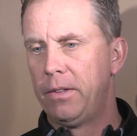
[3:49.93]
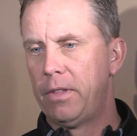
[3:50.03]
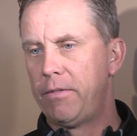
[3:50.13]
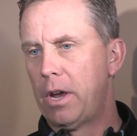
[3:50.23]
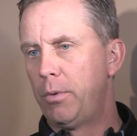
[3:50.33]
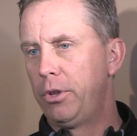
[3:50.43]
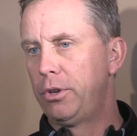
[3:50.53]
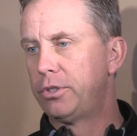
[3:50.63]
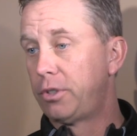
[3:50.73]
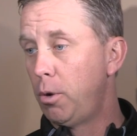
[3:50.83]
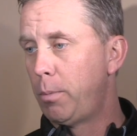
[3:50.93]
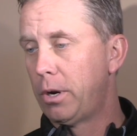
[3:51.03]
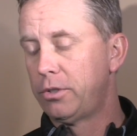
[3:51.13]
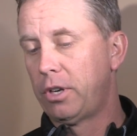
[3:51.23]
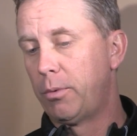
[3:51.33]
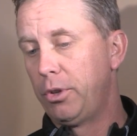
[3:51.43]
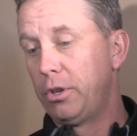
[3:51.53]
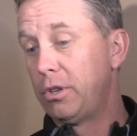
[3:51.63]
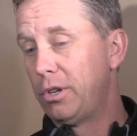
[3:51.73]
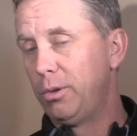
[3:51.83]
they've got really good skill players, they've got
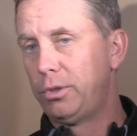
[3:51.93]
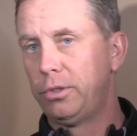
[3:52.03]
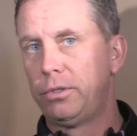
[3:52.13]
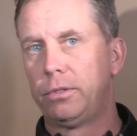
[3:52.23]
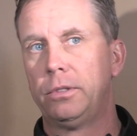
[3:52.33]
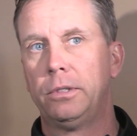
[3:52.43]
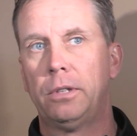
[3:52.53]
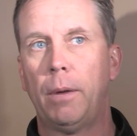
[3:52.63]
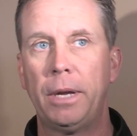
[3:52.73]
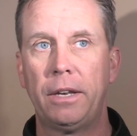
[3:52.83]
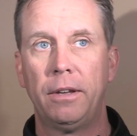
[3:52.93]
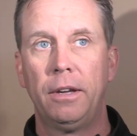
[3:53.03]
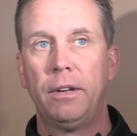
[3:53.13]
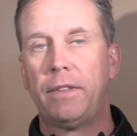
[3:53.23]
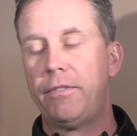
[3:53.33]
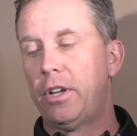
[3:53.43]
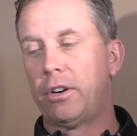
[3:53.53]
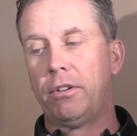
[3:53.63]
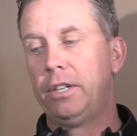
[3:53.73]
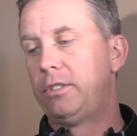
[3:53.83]
really good coaches. I mean, they've
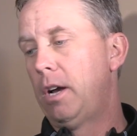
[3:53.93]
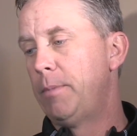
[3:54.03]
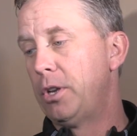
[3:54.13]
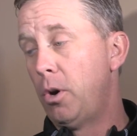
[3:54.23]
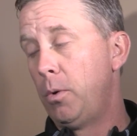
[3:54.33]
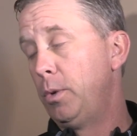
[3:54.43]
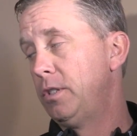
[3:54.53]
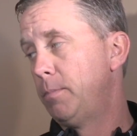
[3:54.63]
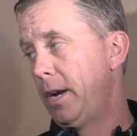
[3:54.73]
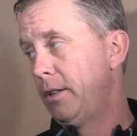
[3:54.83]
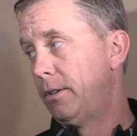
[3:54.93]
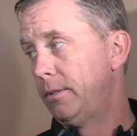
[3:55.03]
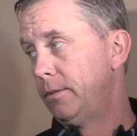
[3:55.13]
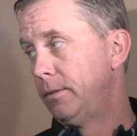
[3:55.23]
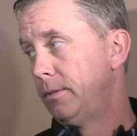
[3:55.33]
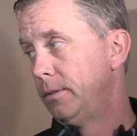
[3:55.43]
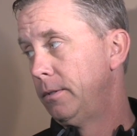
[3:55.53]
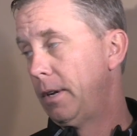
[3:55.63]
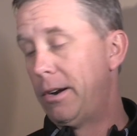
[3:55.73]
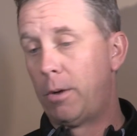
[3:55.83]
done a great job. I mean, no one wins at Baylor,
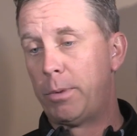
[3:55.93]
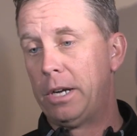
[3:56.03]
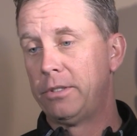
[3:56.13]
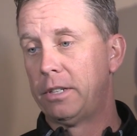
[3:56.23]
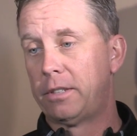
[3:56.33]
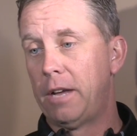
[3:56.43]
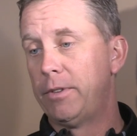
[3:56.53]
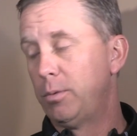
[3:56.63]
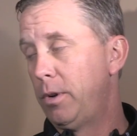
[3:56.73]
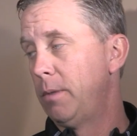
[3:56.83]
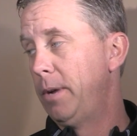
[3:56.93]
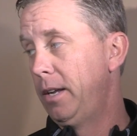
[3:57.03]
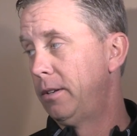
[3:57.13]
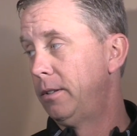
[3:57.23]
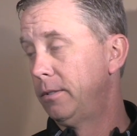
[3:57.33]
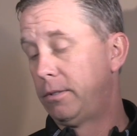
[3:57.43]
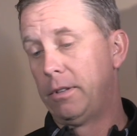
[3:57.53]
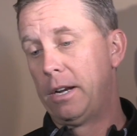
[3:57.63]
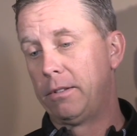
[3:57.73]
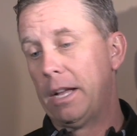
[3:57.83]
and Art Briles staff has won at Baylor,
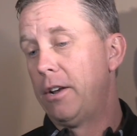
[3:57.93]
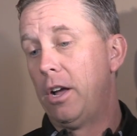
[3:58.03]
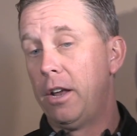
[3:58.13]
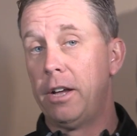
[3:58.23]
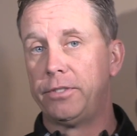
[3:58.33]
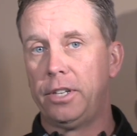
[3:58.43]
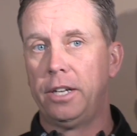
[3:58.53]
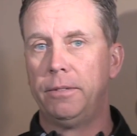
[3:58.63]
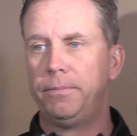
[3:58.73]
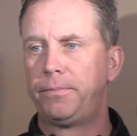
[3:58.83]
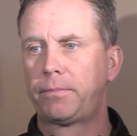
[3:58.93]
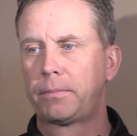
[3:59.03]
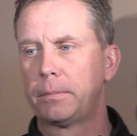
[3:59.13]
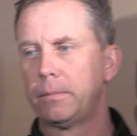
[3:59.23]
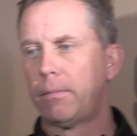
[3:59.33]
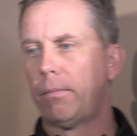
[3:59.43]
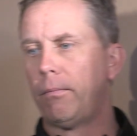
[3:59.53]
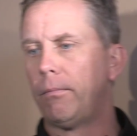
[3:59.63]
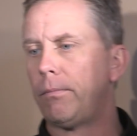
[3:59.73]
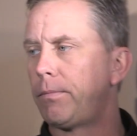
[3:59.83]
so that'll have enough said.
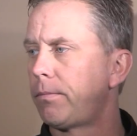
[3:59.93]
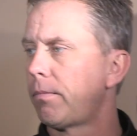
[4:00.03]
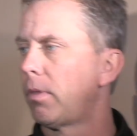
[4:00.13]
Do